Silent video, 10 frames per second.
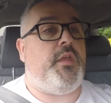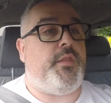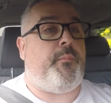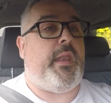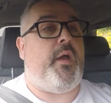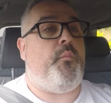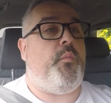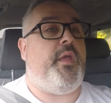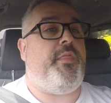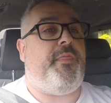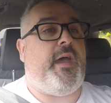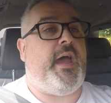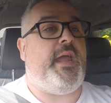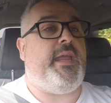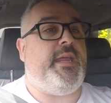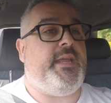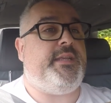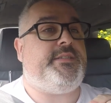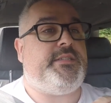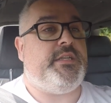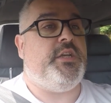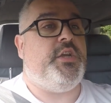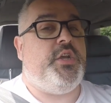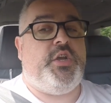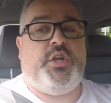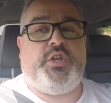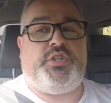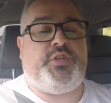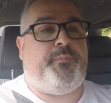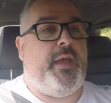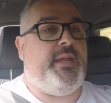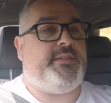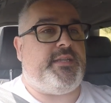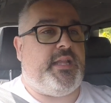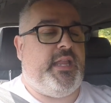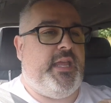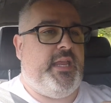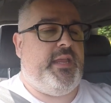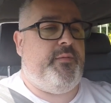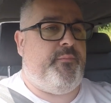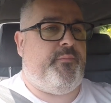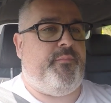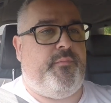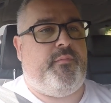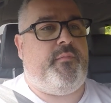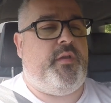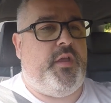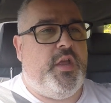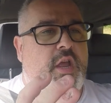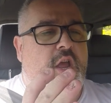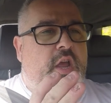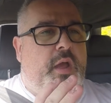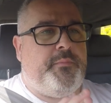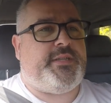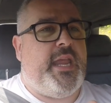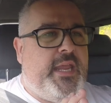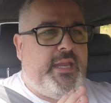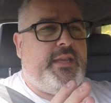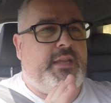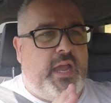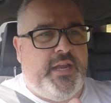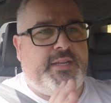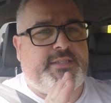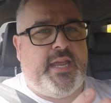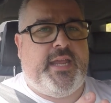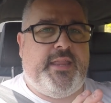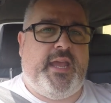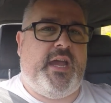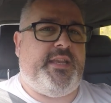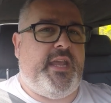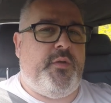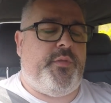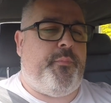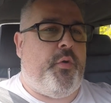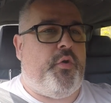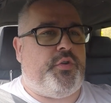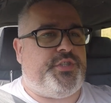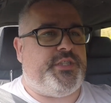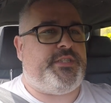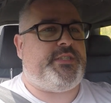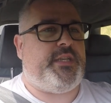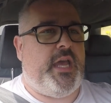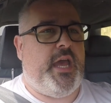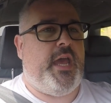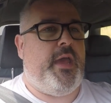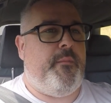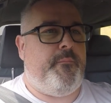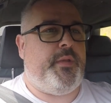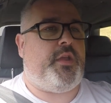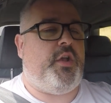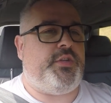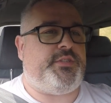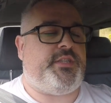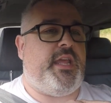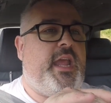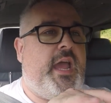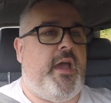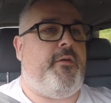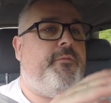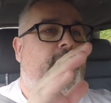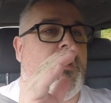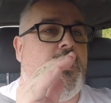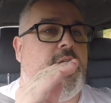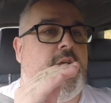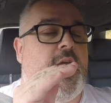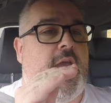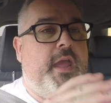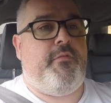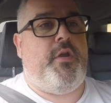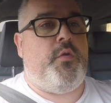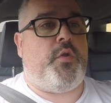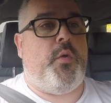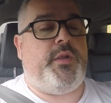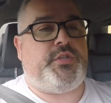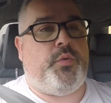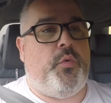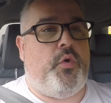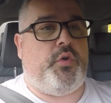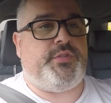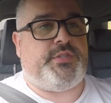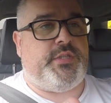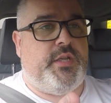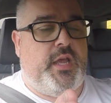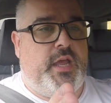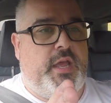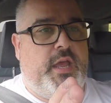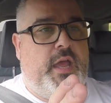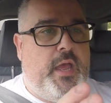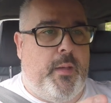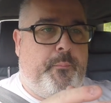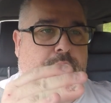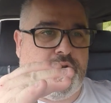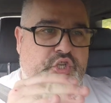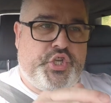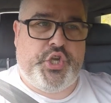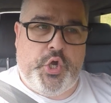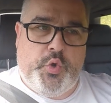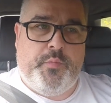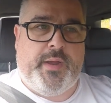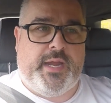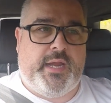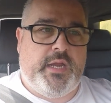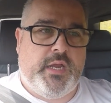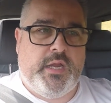The plan with that is just basically I'm taking the idea with the Porsches, because they have aero going towards, I'm presuming,